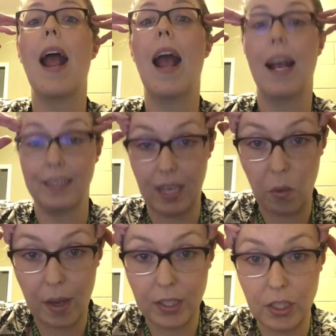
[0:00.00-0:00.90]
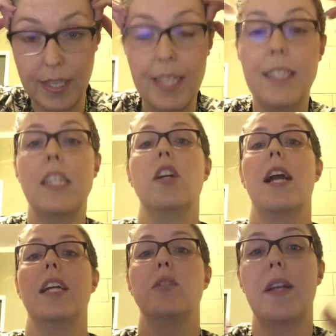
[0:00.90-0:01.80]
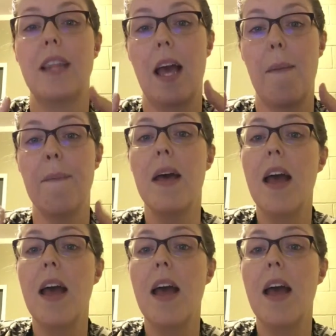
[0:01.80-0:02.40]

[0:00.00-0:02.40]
asking questions and you're answering them